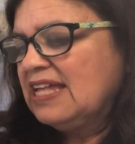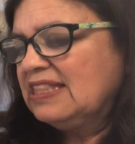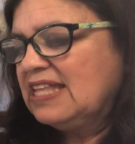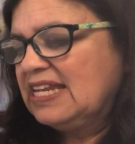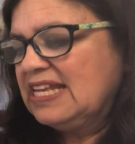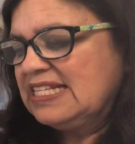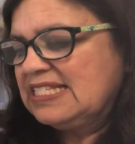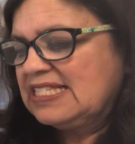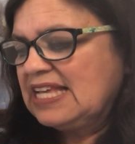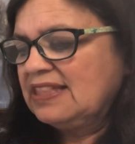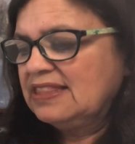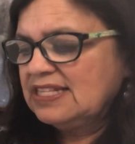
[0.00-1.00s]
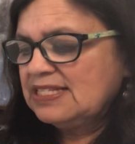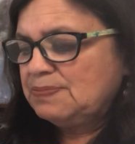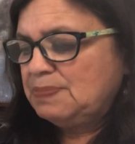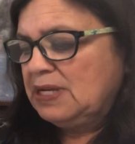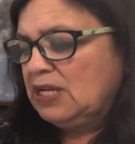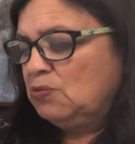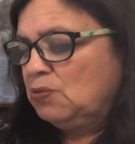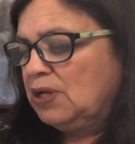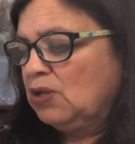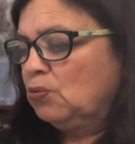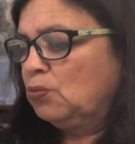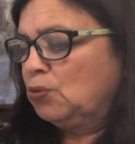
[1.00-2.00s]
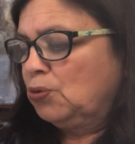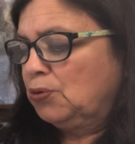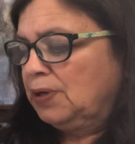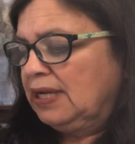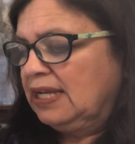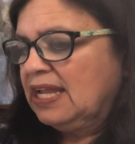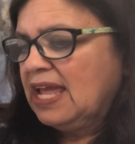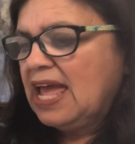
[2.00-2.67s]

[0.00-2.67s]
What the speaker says: Then he set the spinning wheel whirring,